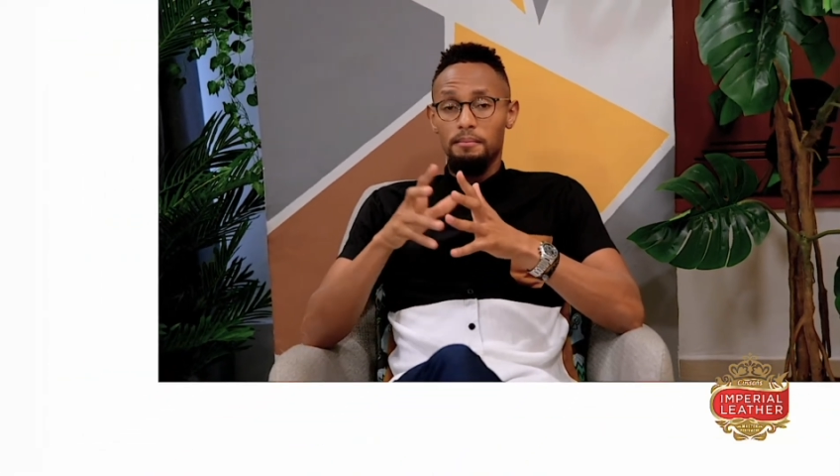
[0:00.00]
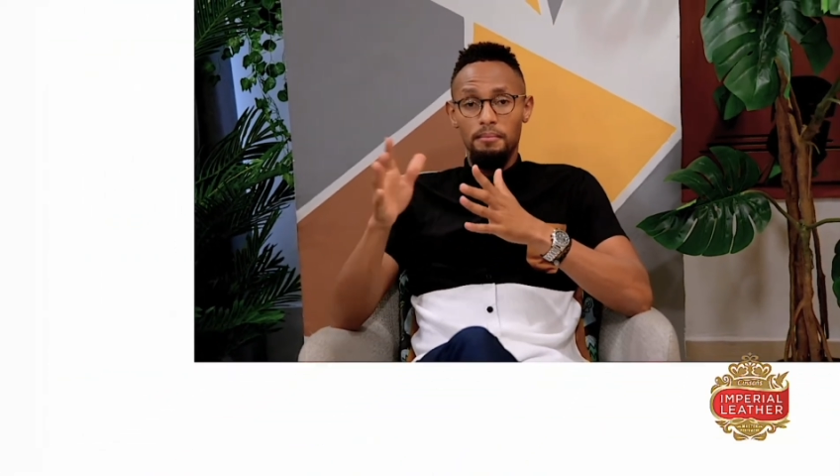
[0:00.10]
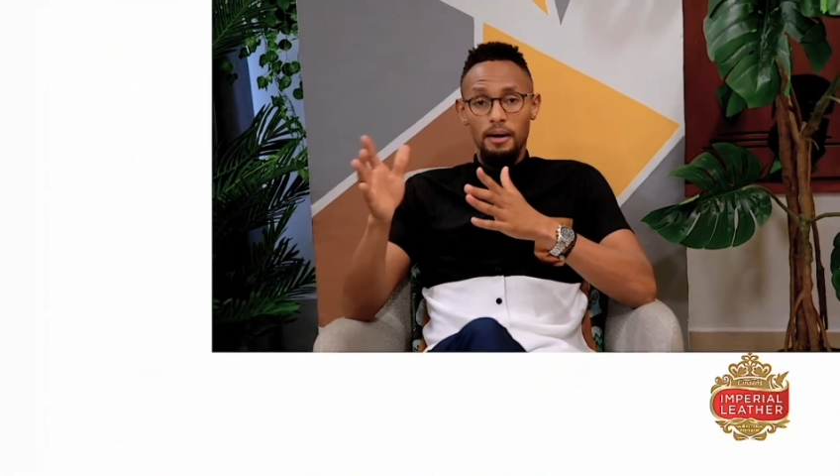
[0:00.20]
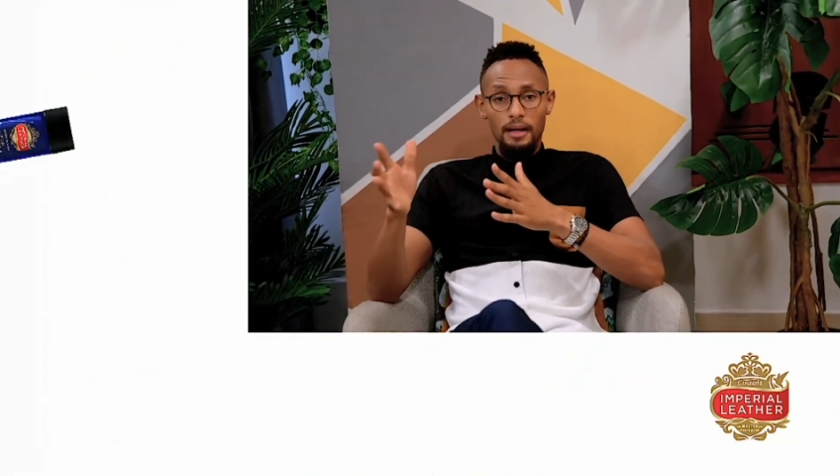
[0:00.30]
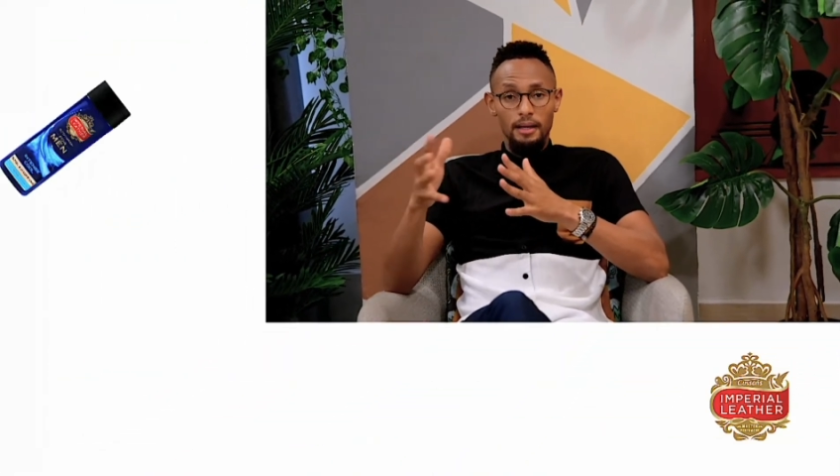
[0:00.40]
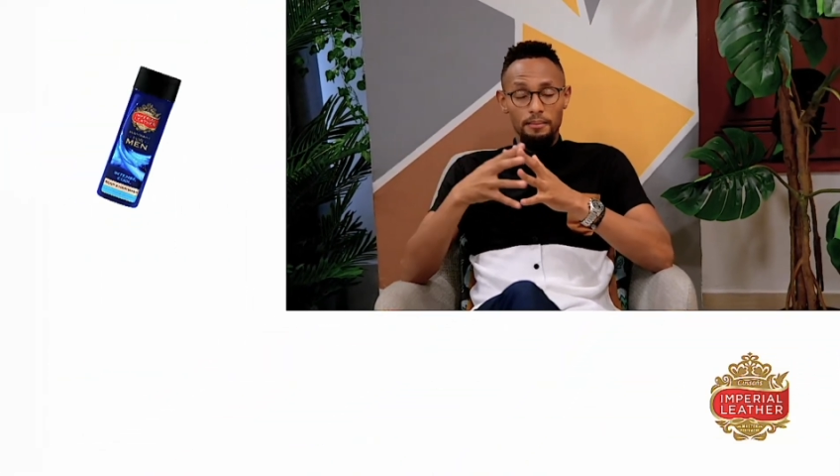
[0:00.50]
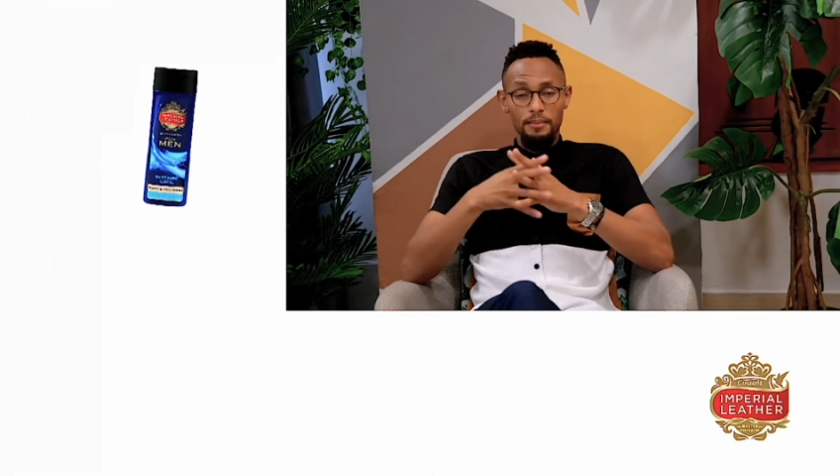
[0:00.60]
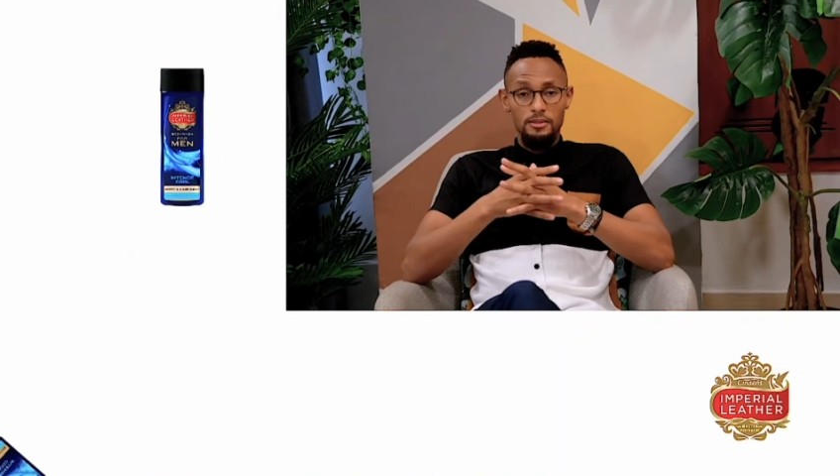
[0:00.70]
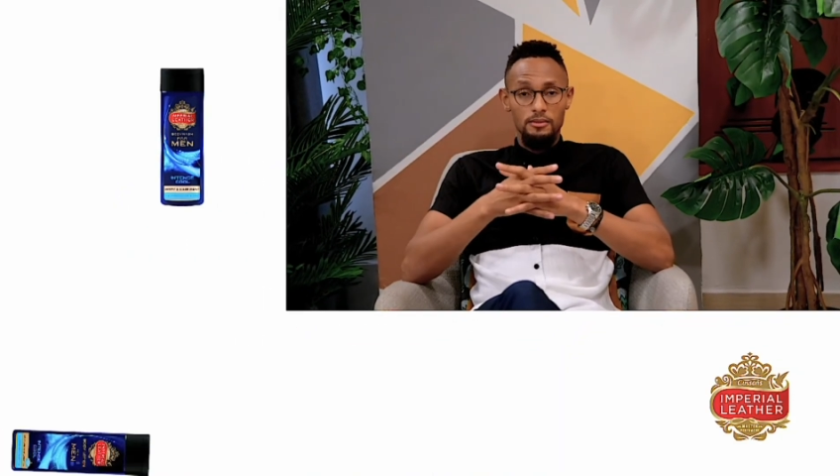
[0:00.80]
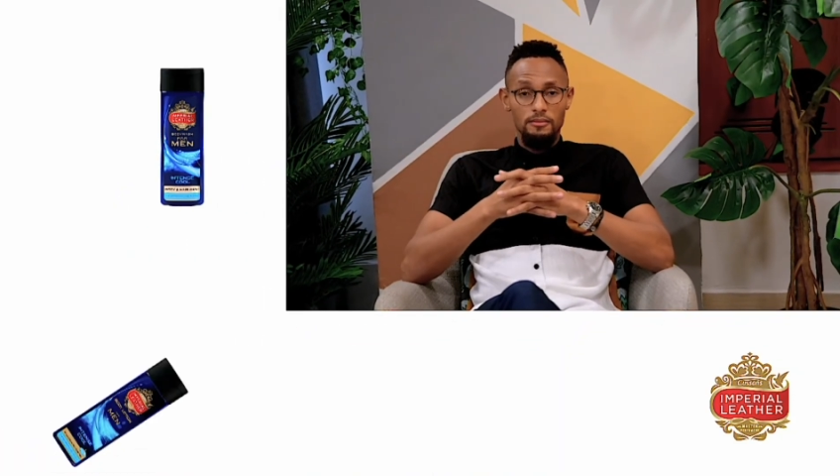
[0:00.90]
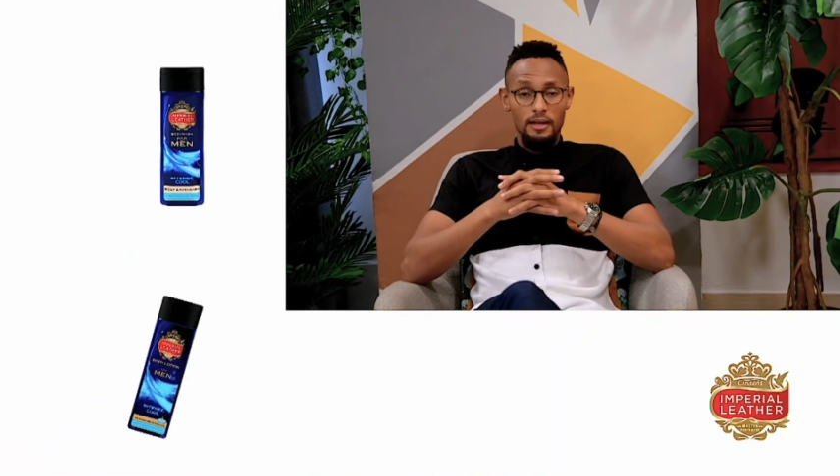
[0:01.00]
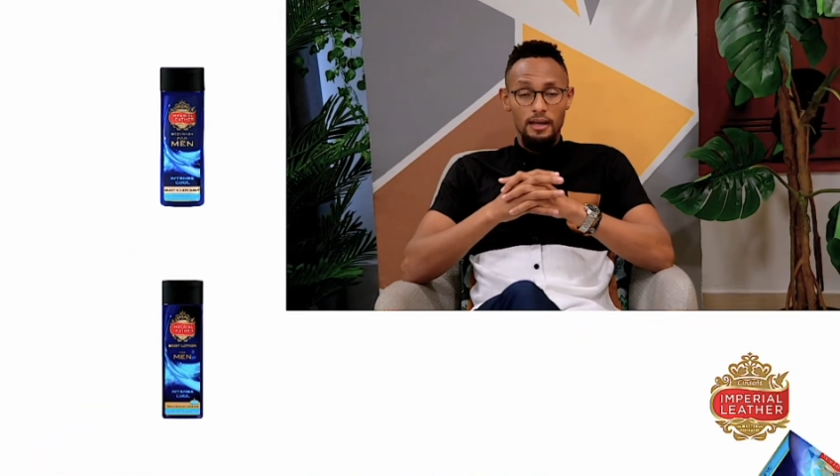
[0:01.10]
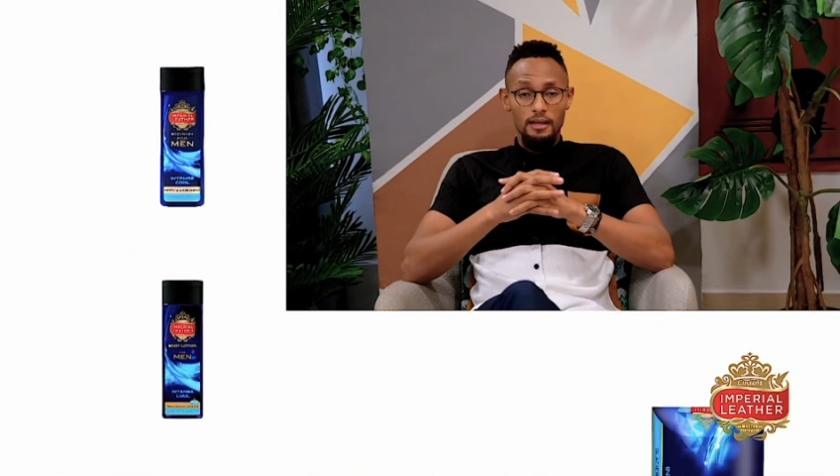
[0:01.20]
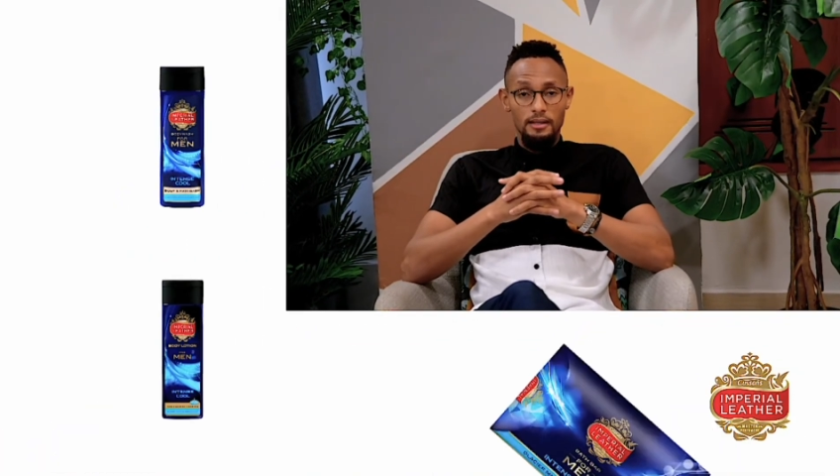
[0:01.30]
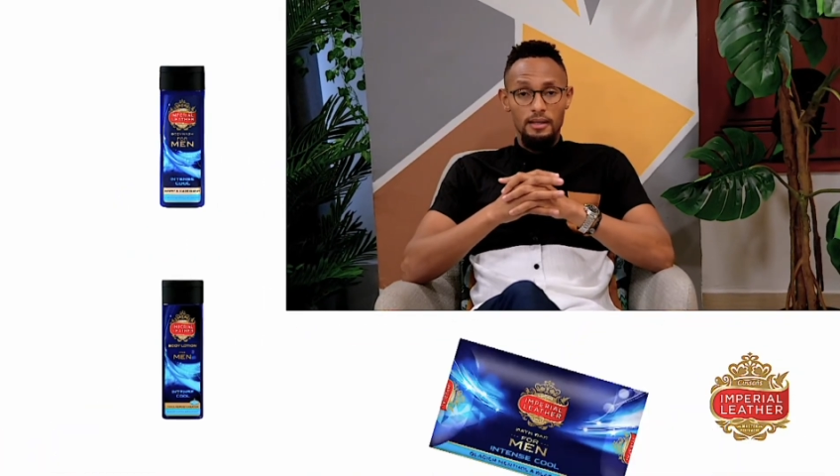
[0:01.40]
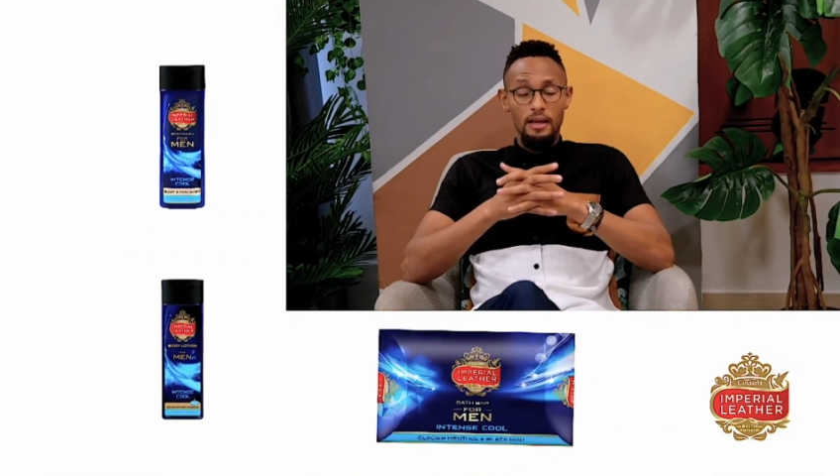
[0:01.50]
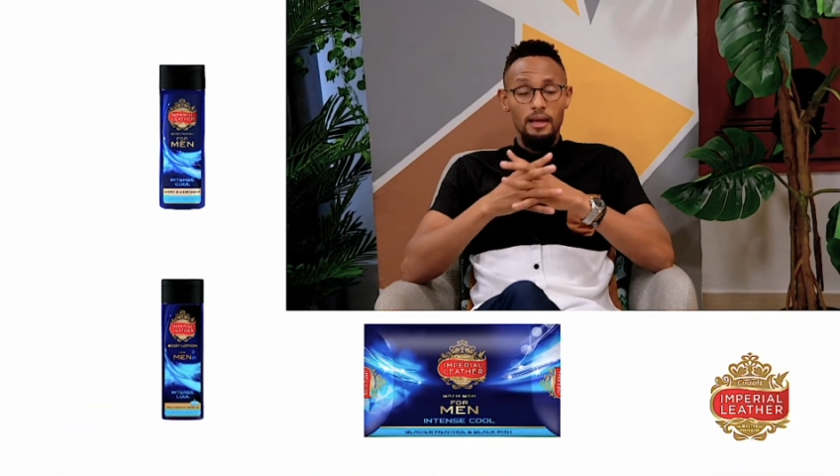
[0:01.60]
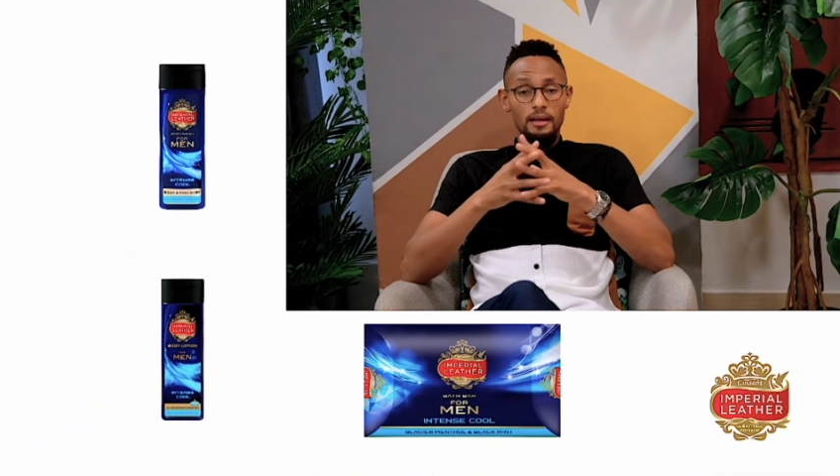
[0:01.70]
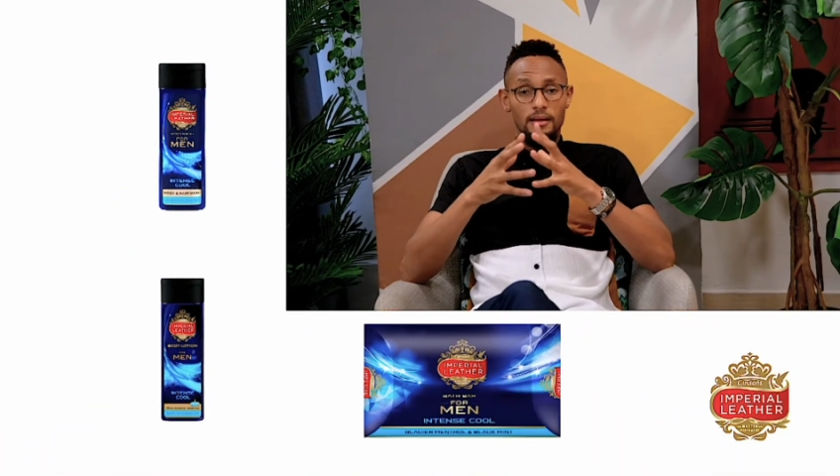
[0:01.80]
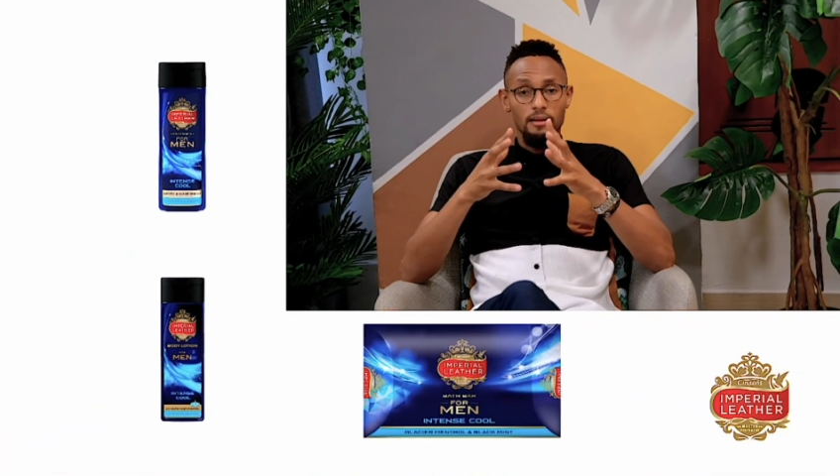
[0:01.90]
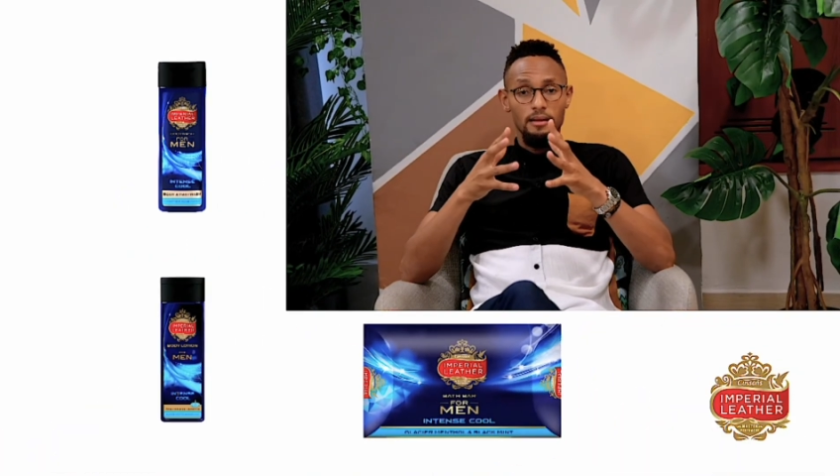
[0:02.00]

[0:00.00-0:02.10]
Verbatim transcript: buying a piece of land and